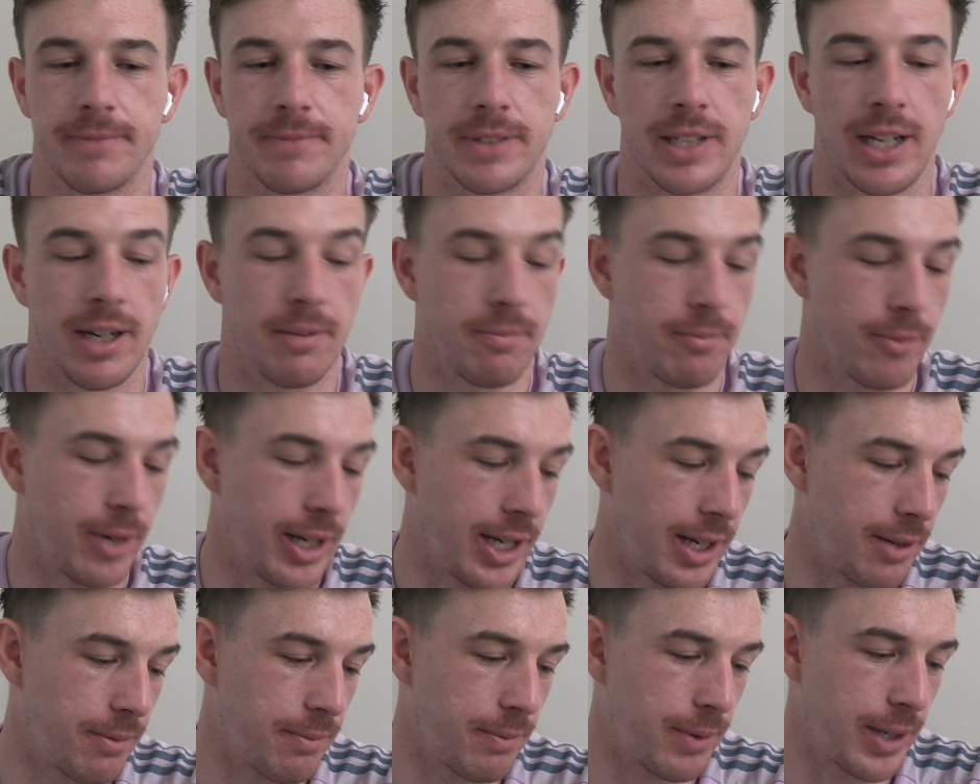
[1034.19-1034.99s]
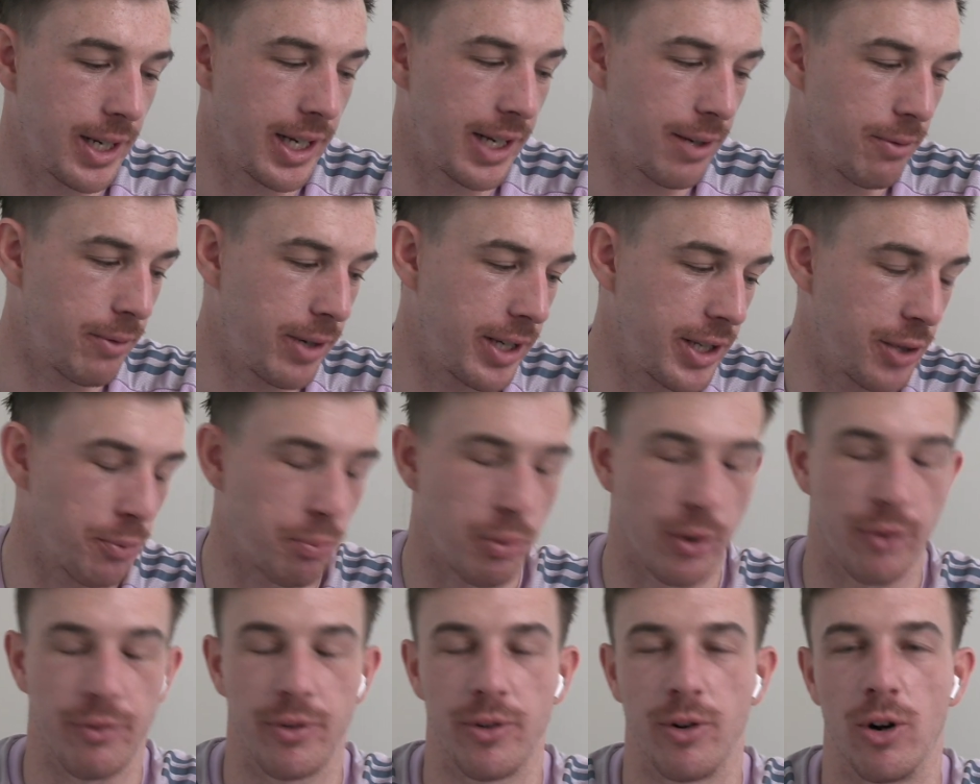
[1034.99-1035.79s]
Yeah, well, when you're
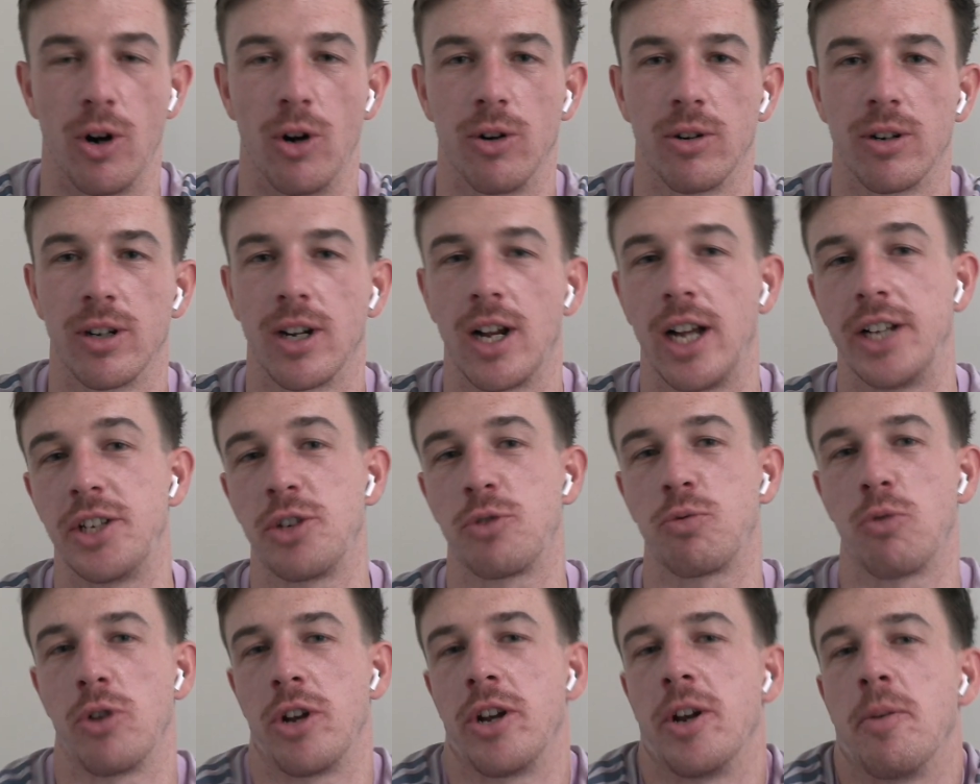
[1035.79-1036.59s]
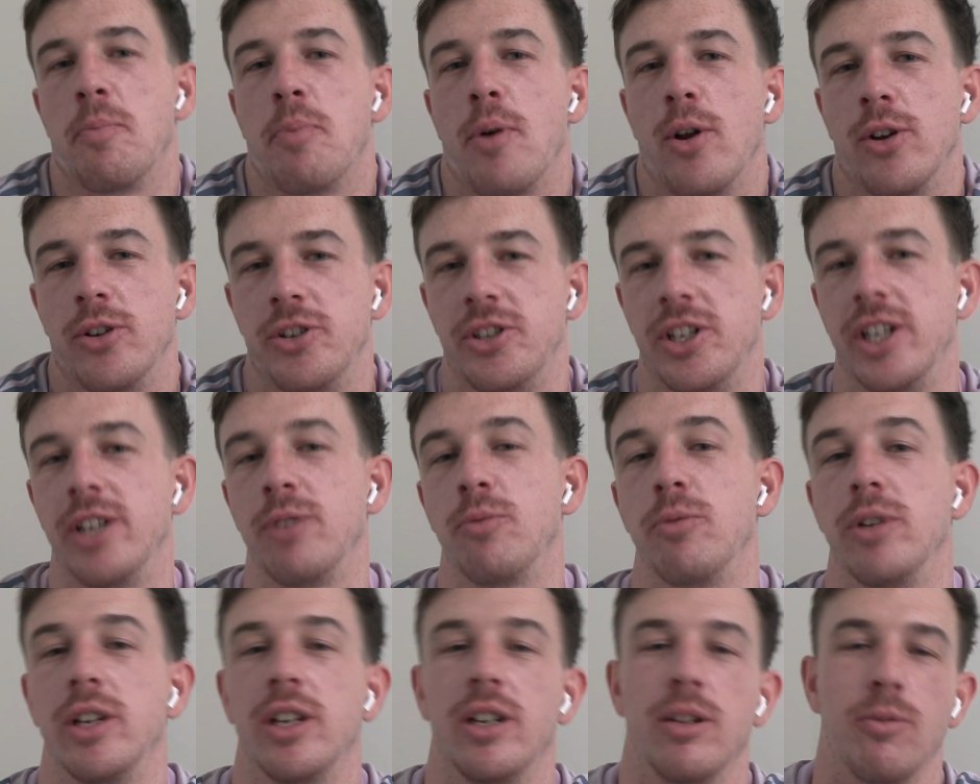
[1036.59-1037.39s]
proven wrong, I just want an apology
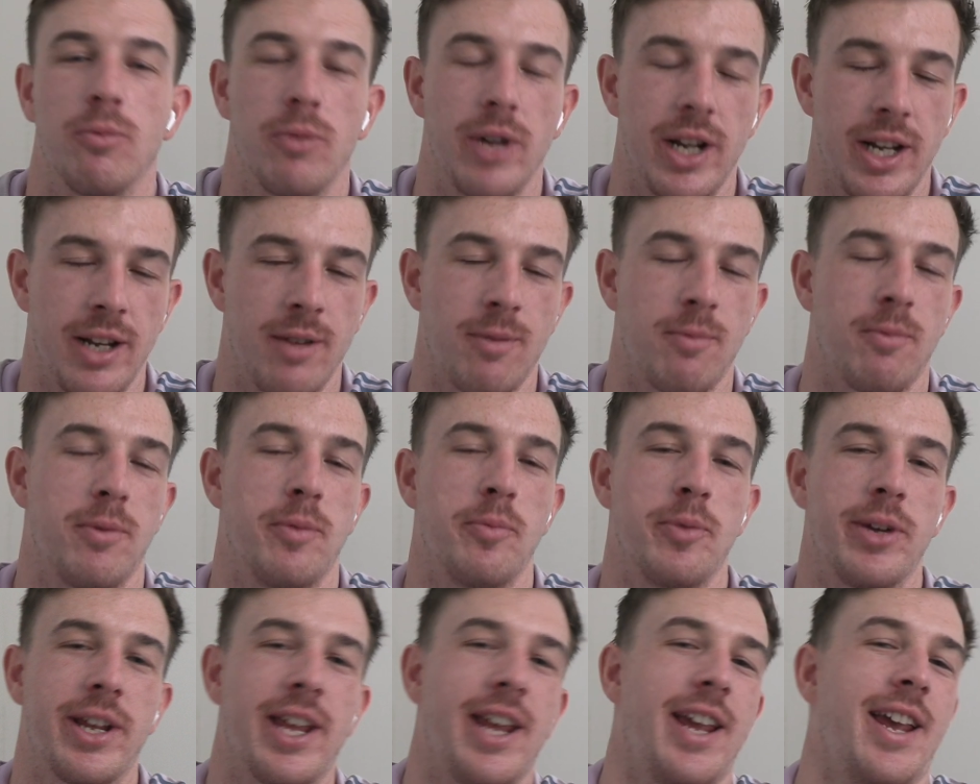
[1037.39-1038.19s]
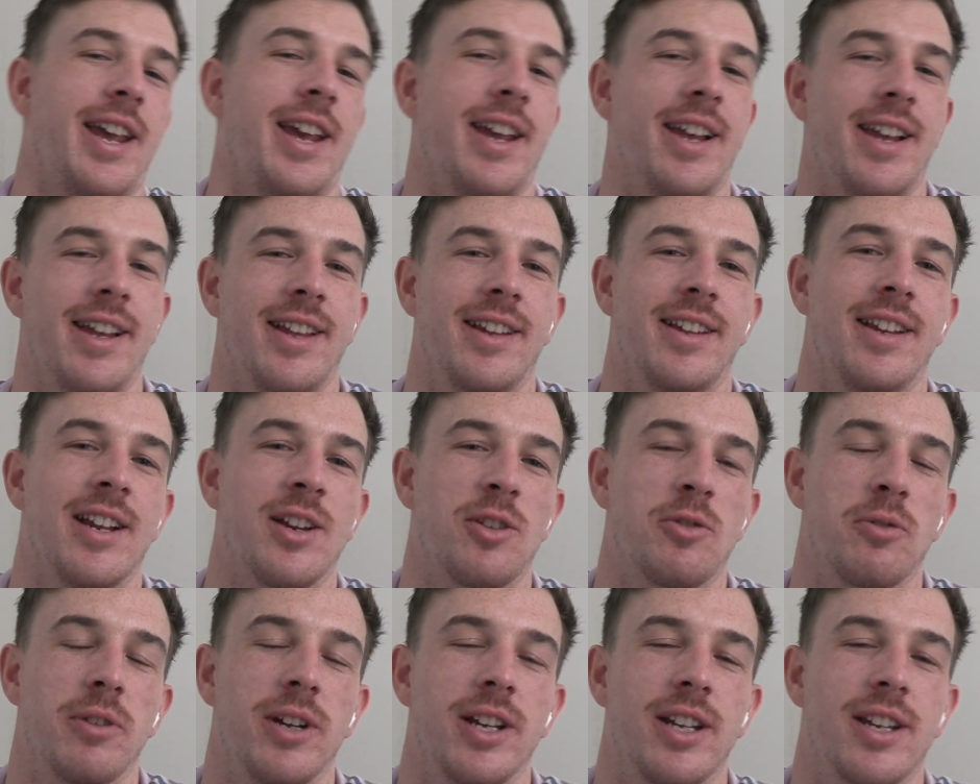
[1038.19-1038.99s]
when we get here
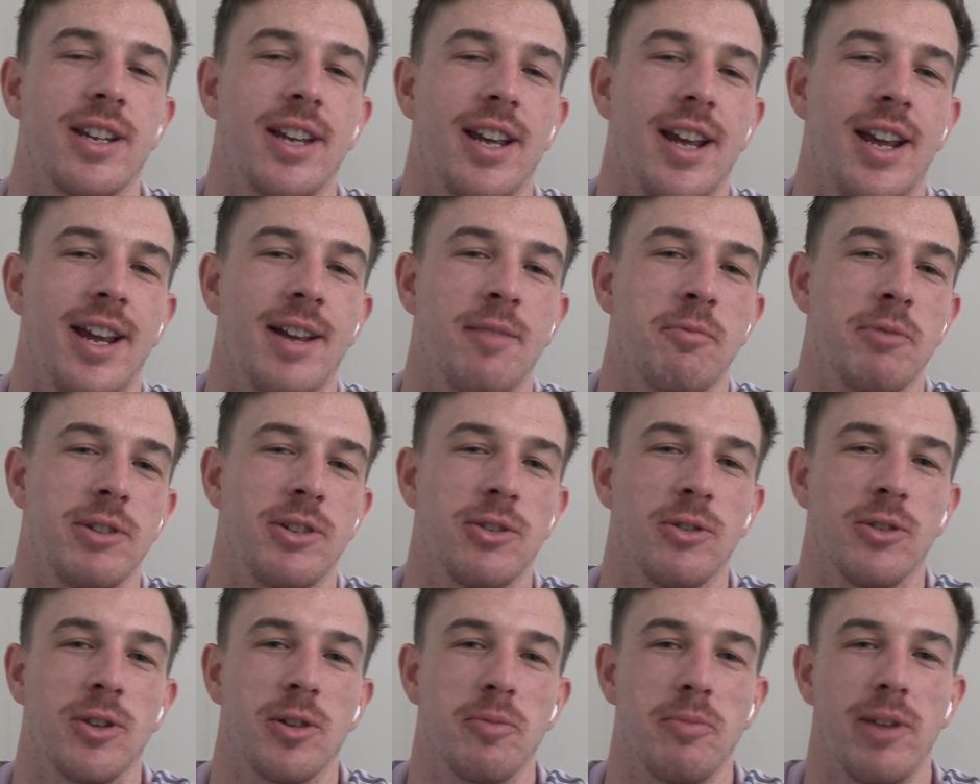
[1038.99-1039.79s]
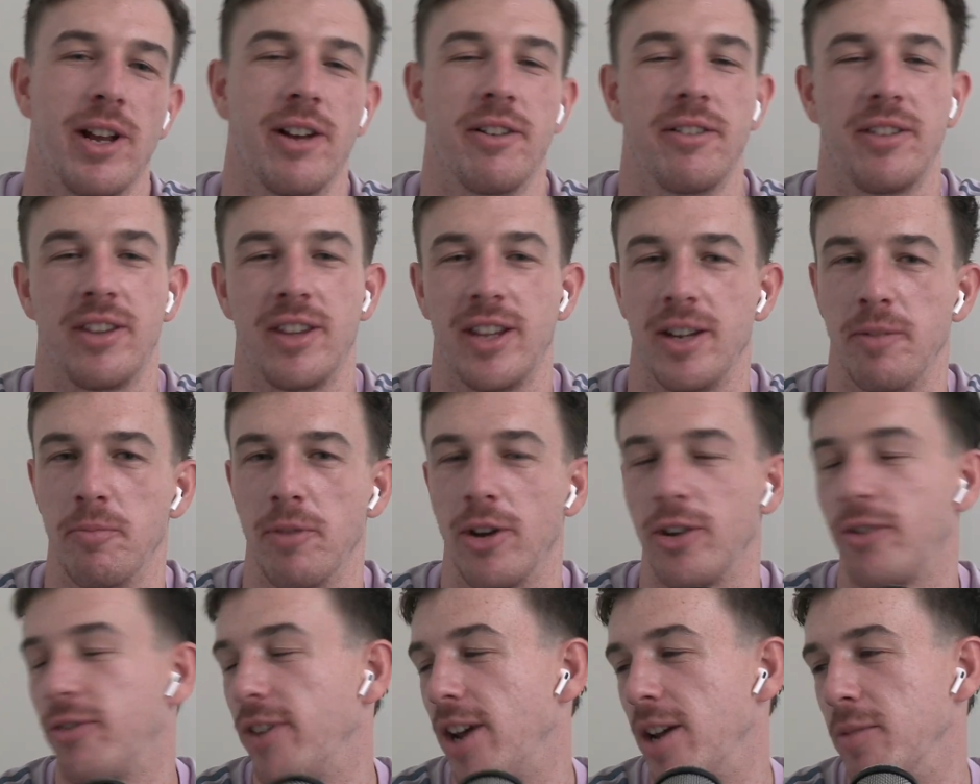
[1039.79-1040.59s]
next week and we're talking about the
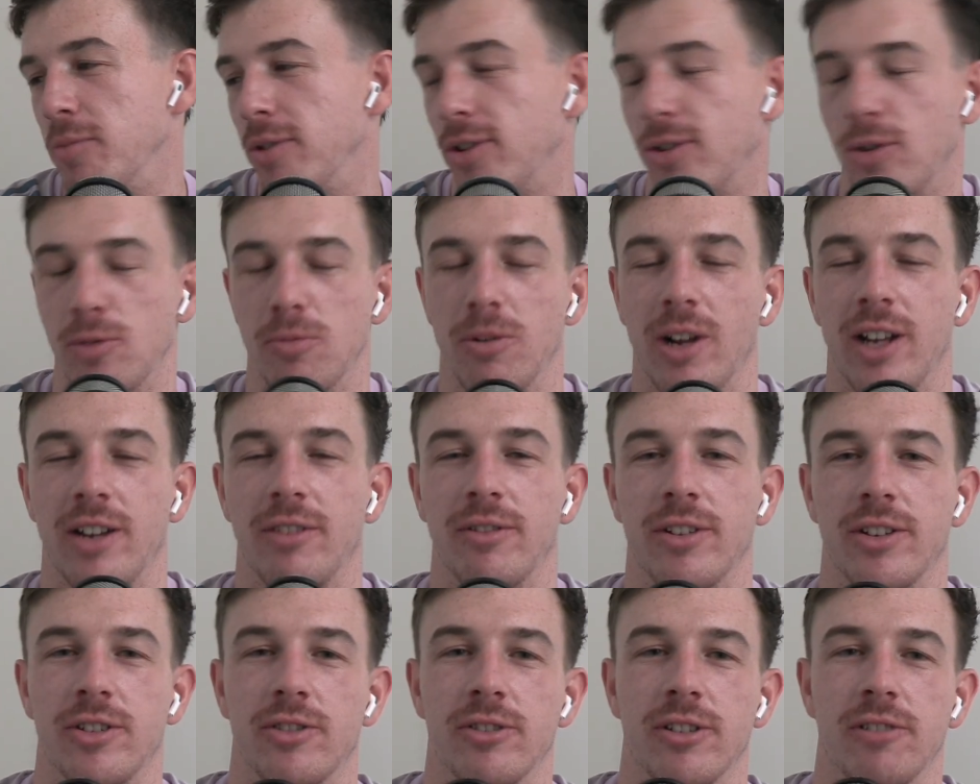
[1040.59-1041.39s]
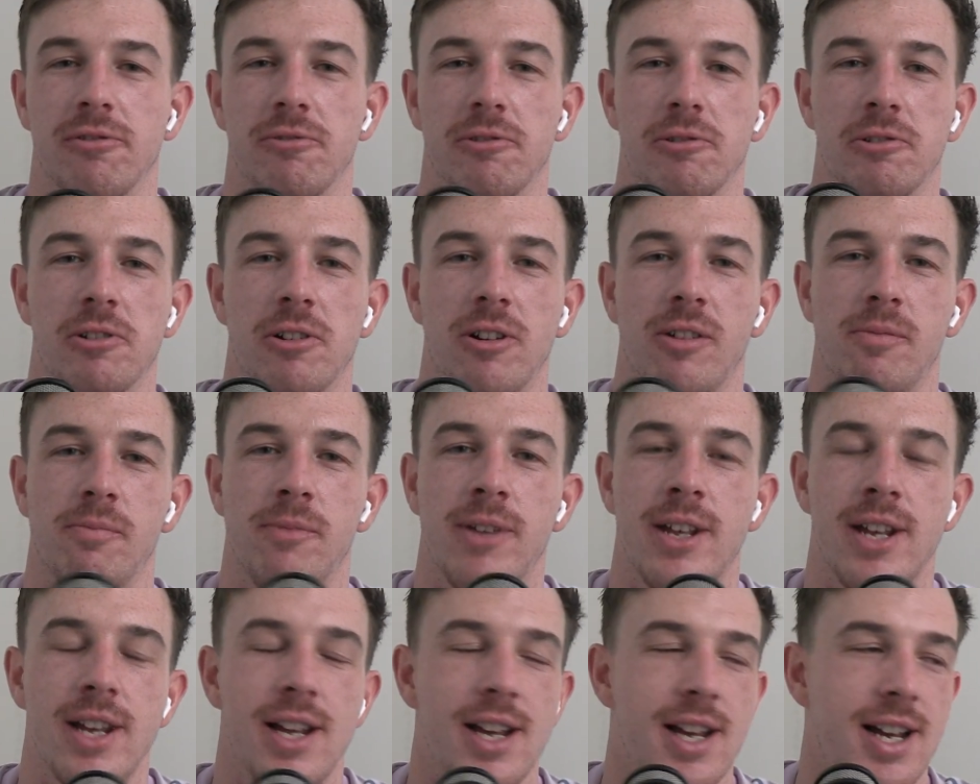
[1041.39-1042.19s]
most famous All Blacks victory of all time.
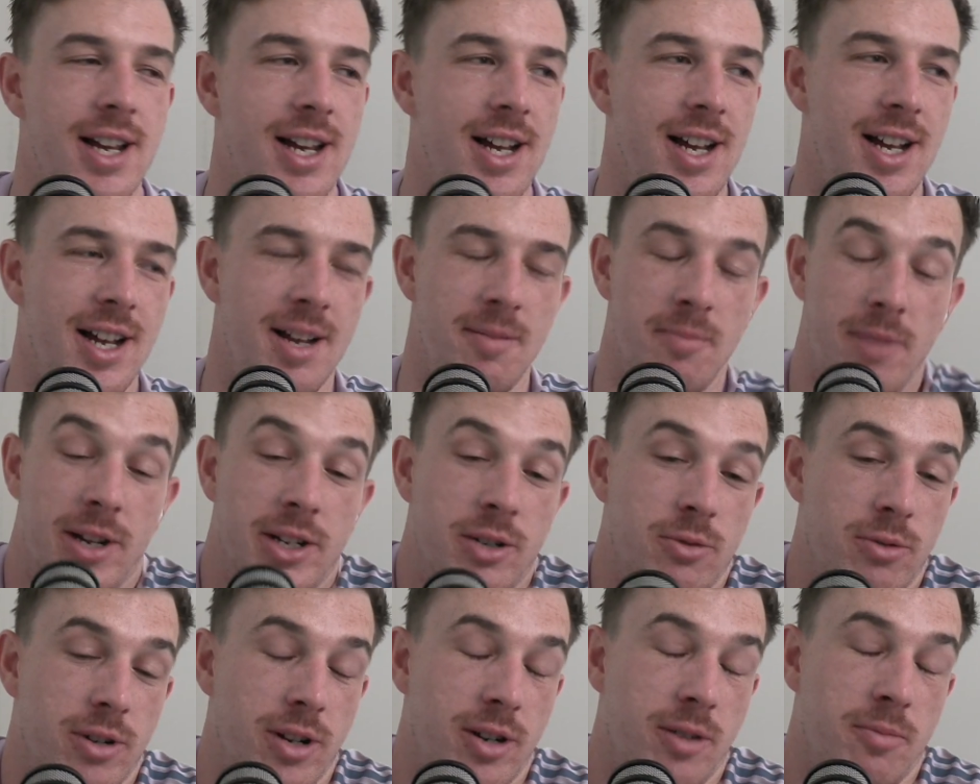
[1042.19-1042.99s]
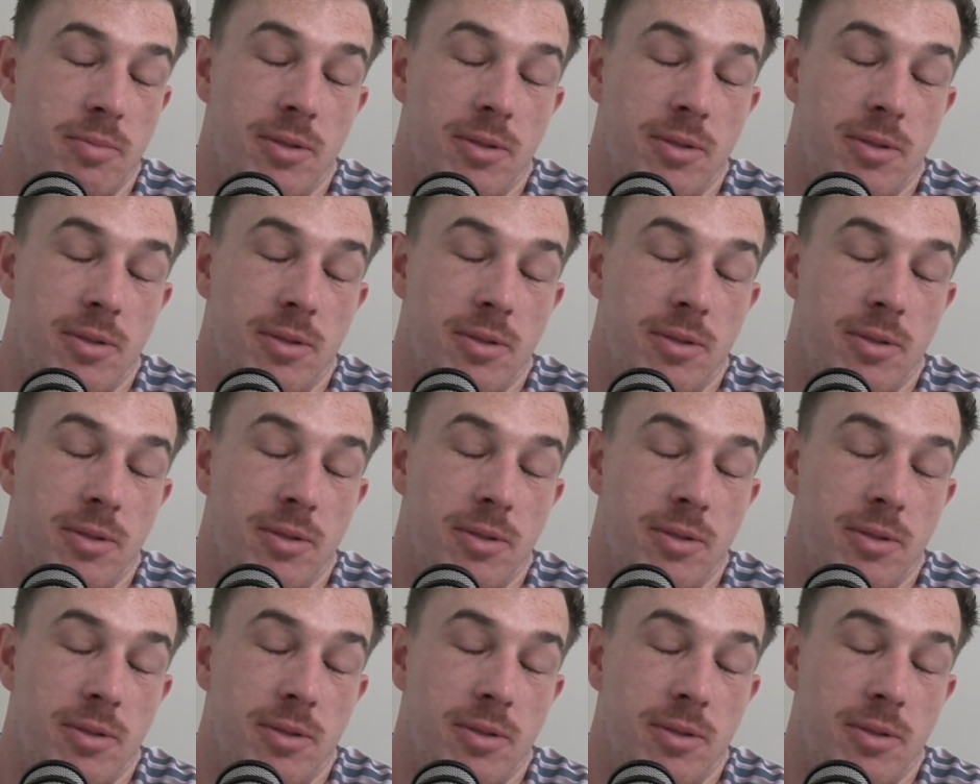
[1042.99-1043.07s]
I just want an